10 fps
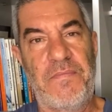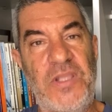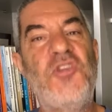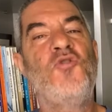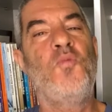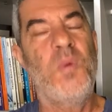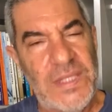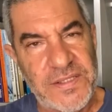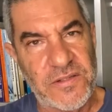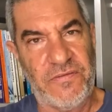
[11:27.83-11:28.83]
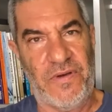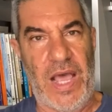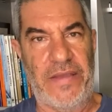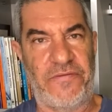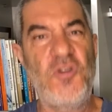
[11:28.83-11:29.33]
but you will
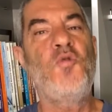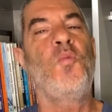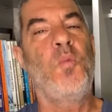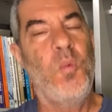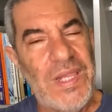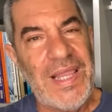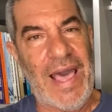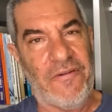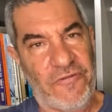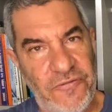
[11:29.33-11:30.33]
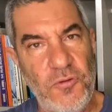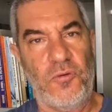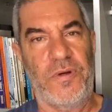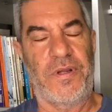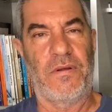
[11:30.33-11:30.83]
survive. You will have
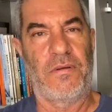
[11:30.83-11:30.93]
food.